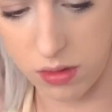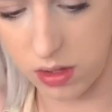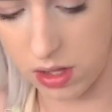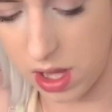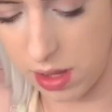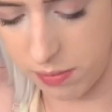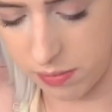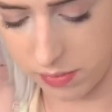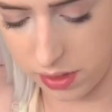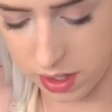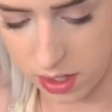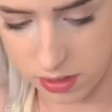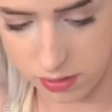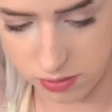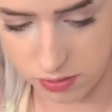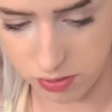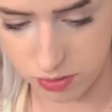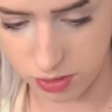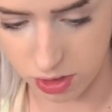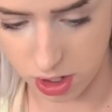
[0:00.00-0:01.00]
I'm gonna
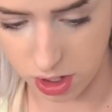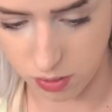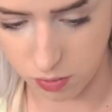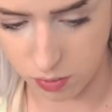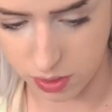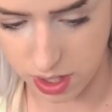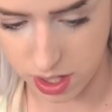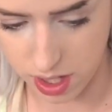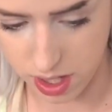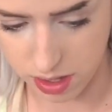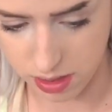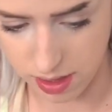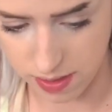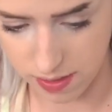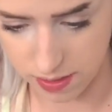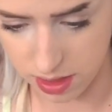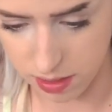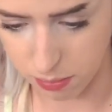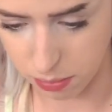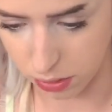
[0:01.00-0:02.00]
start with, I
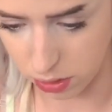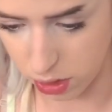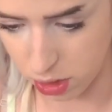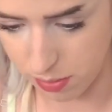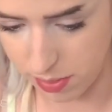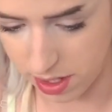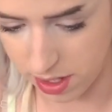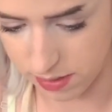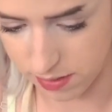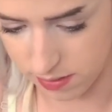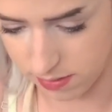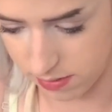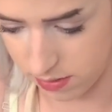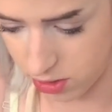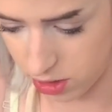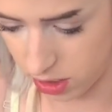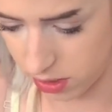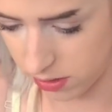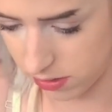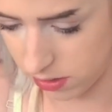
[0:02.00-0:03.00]
think, the blue because it's the
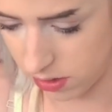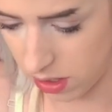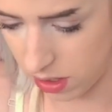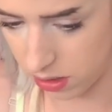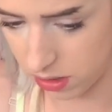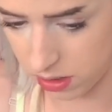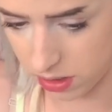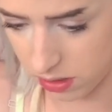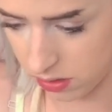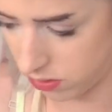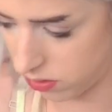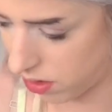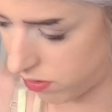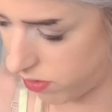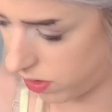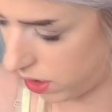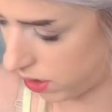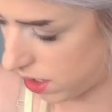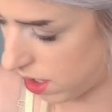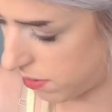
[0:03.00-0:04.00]
darkest color. So I
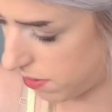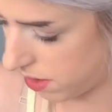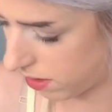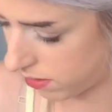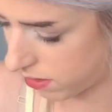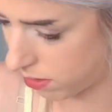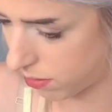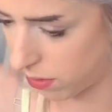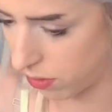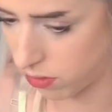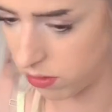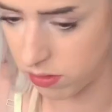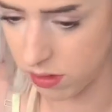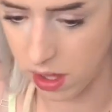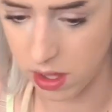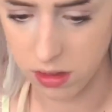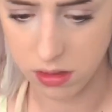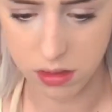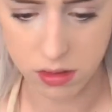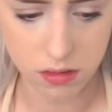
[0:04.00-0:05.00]
feel like that makes the most
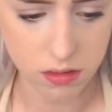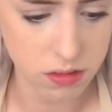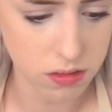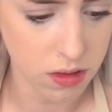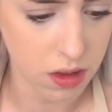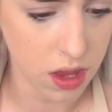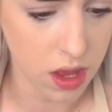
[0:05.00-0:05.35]
sense.